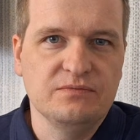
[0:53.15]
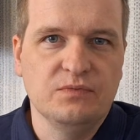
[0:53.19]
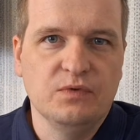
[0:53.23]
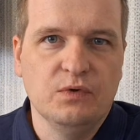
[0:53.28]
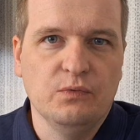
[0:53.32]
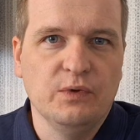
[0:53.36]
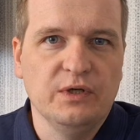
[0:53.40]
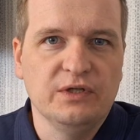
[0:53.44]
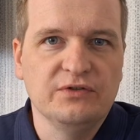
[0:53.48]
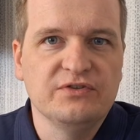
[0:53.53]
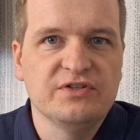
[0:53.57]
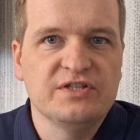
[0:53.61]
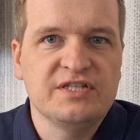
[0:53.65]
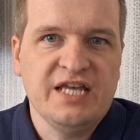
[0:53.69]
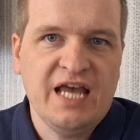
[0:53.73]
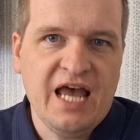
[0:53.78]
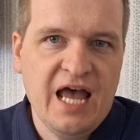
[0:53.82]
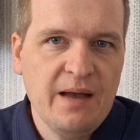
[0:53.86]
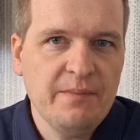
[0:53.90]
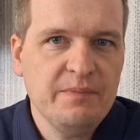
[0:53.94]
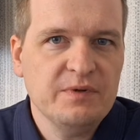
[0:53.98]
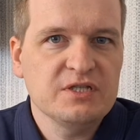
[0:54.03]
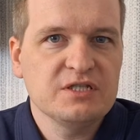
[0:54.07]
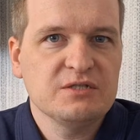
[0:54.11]
Well, this
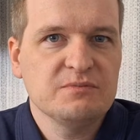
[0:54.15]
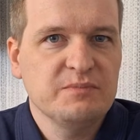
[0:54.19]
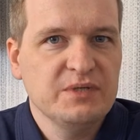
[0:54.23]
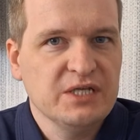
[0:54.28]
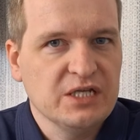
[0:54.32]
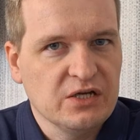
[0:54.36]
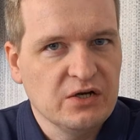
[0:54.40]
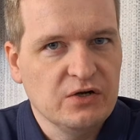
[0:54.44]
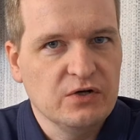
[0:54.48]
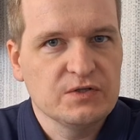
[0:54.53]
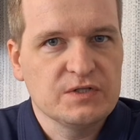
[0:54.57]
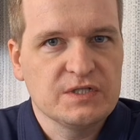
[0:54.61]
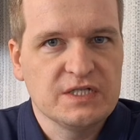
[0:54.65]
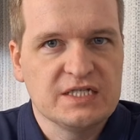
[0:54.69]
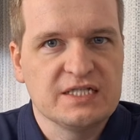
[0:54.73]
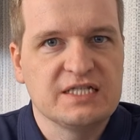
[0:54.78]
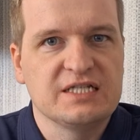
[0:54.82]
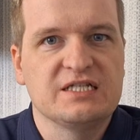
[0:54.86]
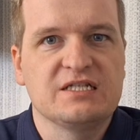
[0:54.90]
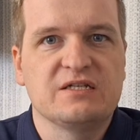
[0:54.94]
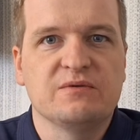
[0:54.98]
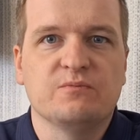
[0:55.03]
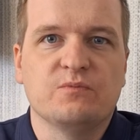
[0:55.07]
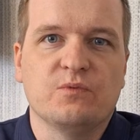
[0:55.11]
happens because the
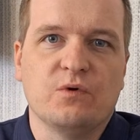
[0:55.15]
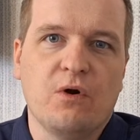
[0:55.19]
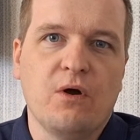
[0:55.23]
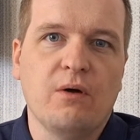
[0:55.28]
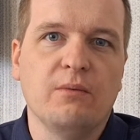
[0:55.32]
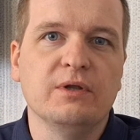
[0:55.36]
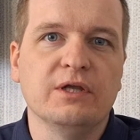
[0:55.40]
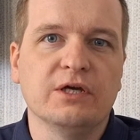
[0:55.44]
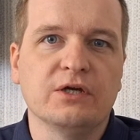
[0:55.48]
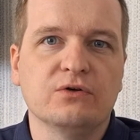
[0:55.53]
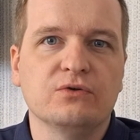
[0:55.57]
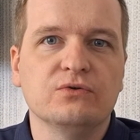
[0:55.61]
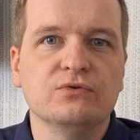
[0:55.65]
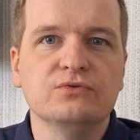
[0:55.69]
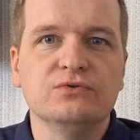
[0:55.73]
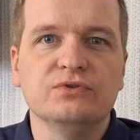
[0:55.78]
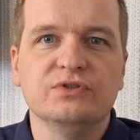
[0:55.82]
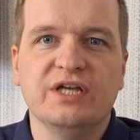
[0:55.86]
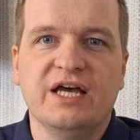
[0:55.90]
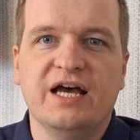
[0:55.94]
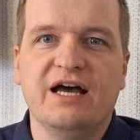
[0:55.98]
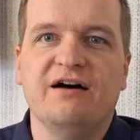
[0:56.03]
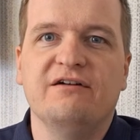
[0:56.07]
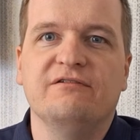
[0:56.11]
system probably couldn't
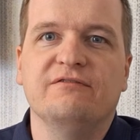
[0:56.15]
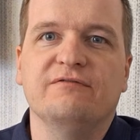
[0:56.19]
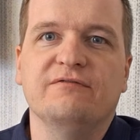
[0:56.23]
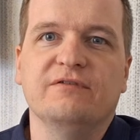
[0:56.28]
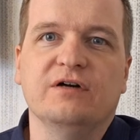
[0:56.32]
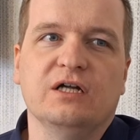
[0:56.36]
have